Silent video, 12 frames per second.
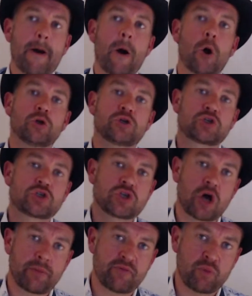On
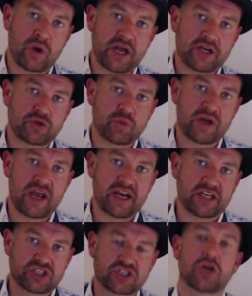top of which, we're
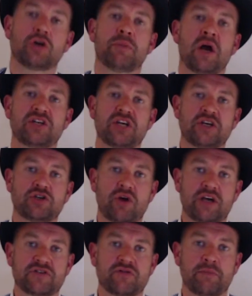getting so much
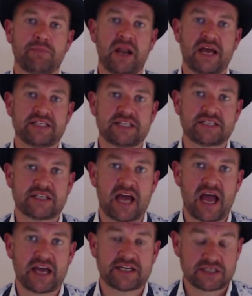interest from places
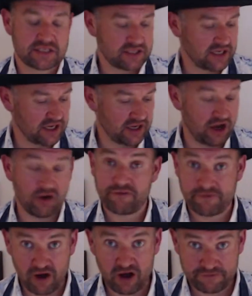that are
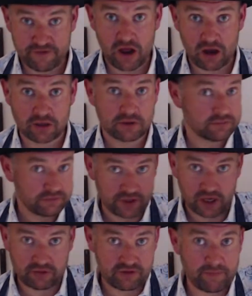far-flung,
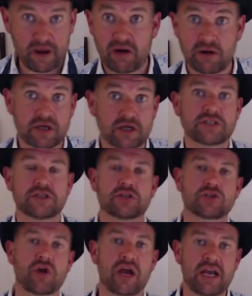the Americas and
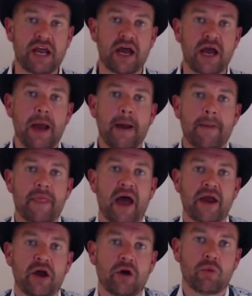Australia,
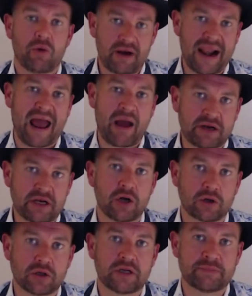that we're allowing
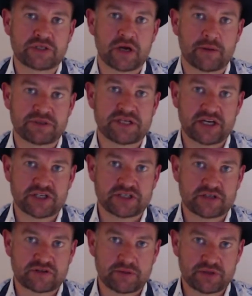local interpretations
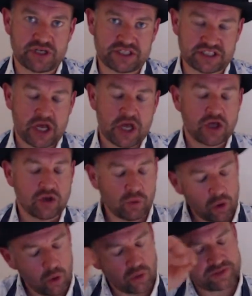of some cheeses. You
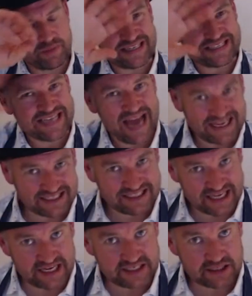will always be
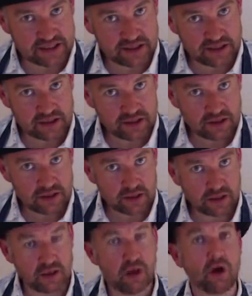tested
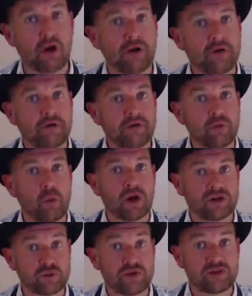on the
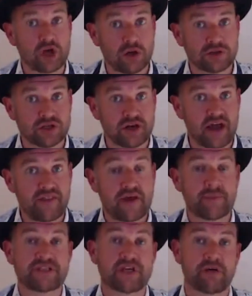ones we've chosen, and
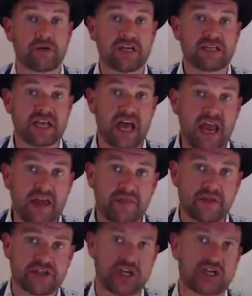that material is in
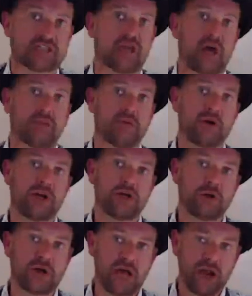the cheese library.
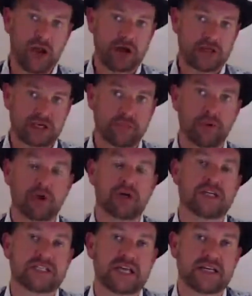You get a nice little book
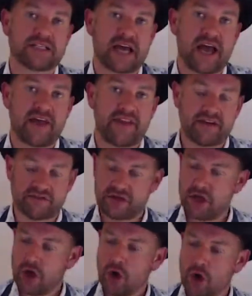that says that, and there's
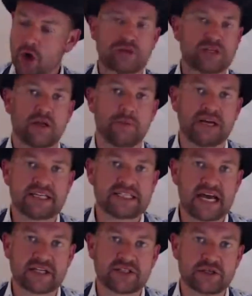always a little bit of
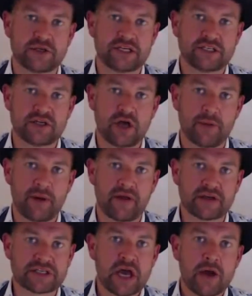text you need to know about
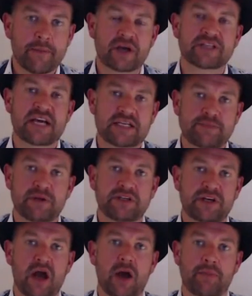those, because that's
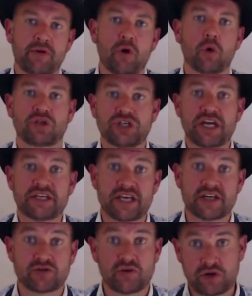building up your cheese
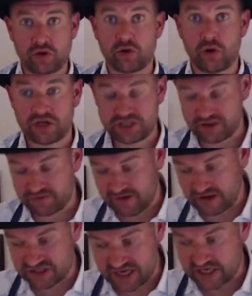history and your knowledge and the
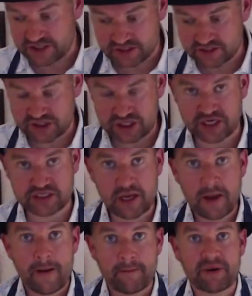foundations of cheese.
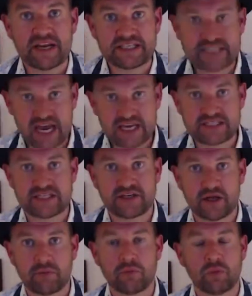But in tasting
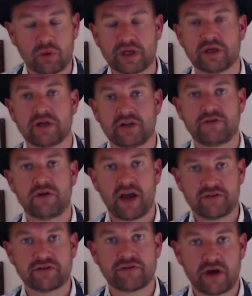them, we're good if you
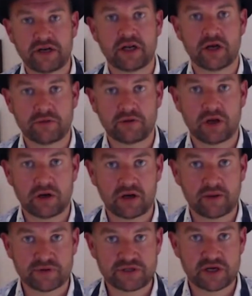have to find a local
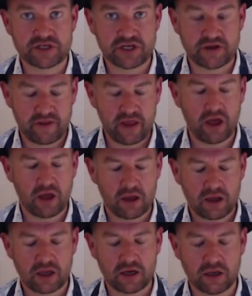interpretation. A
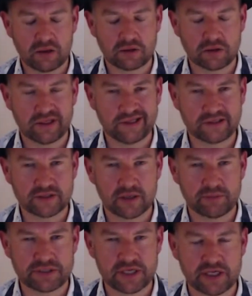local
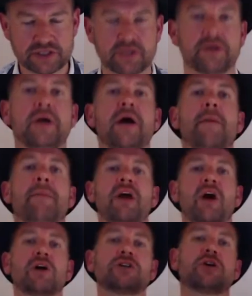interpretation,
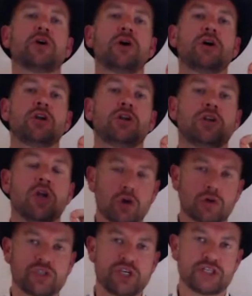because
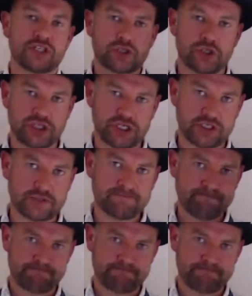local cheese is good cheese.